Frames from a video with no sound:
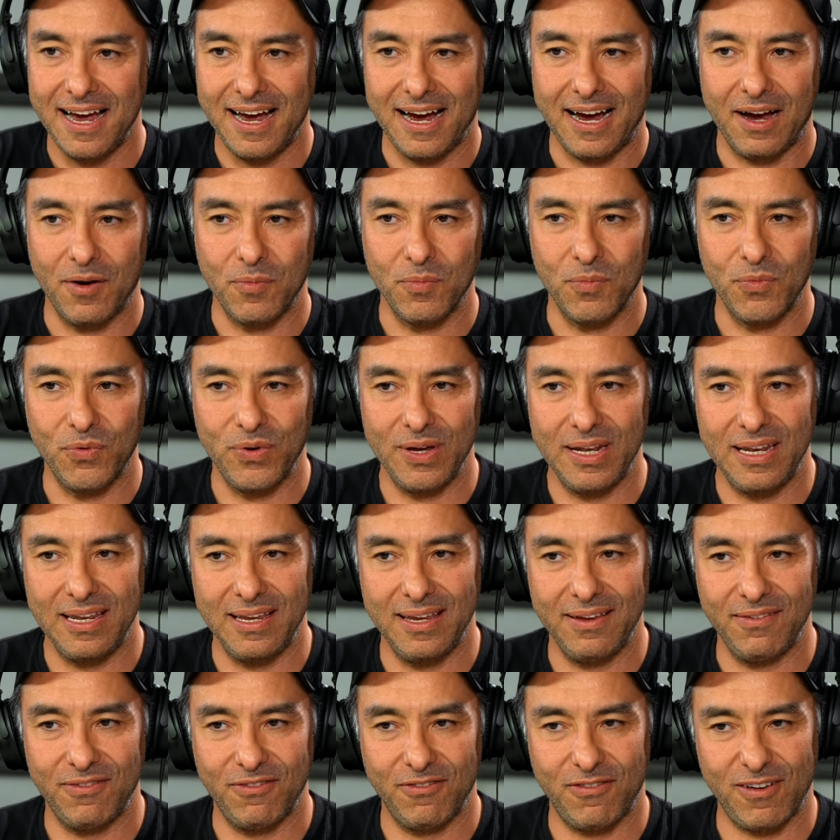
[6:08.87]
I'm
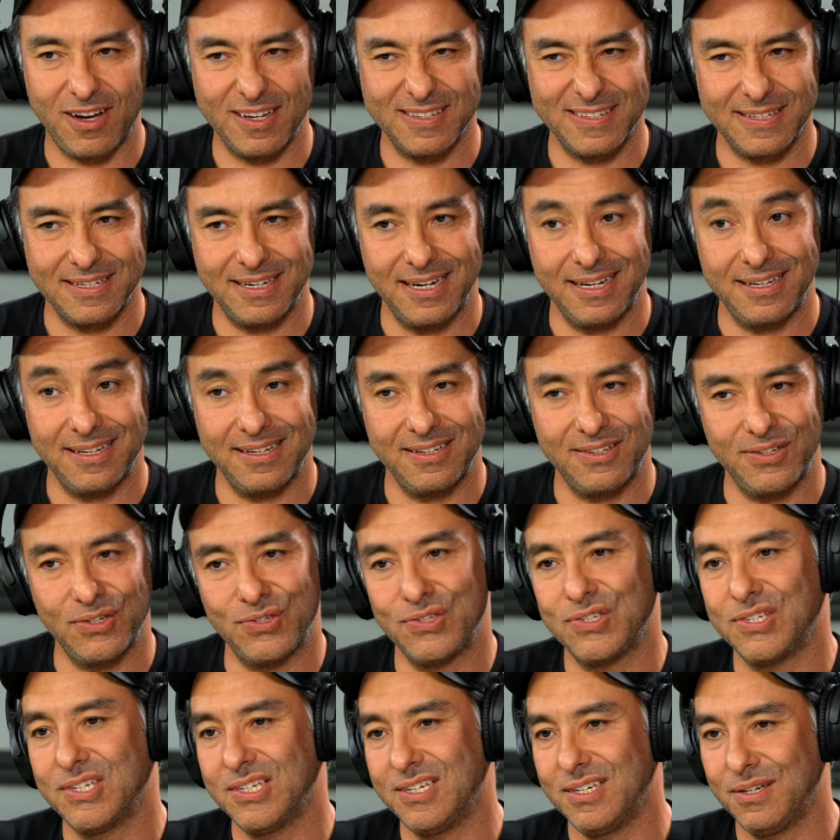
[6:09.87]
really fascinated to
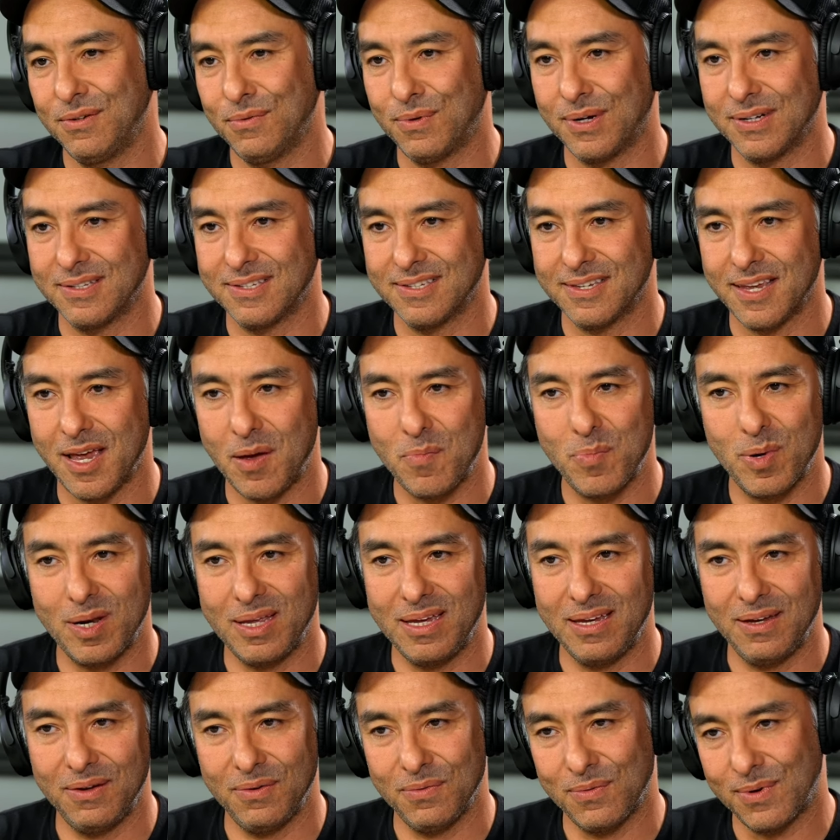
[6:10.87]
see what's
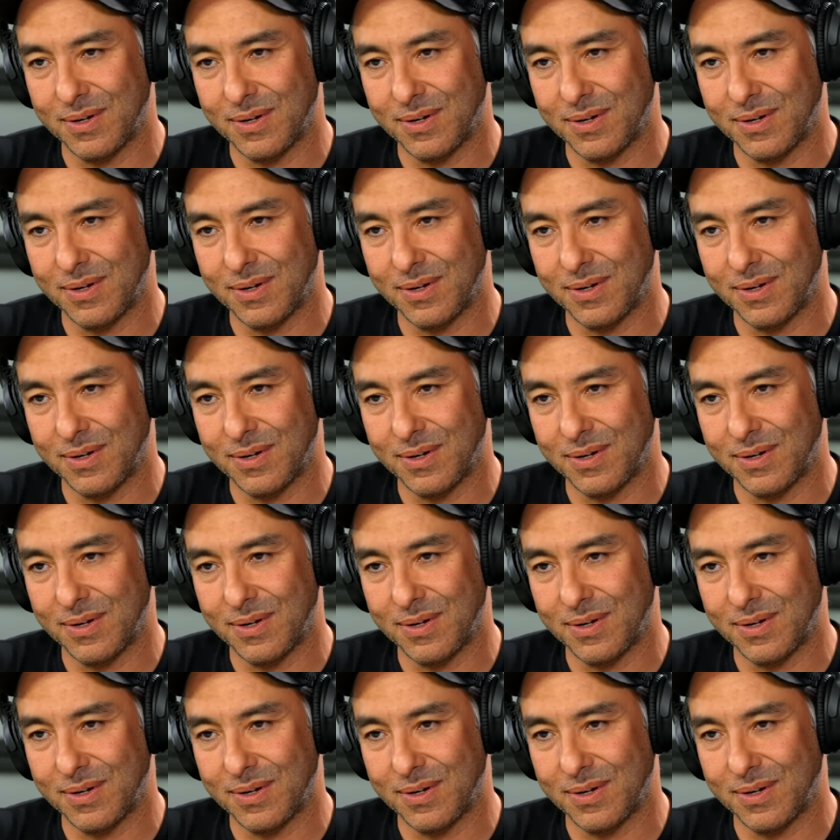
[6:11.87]
happening,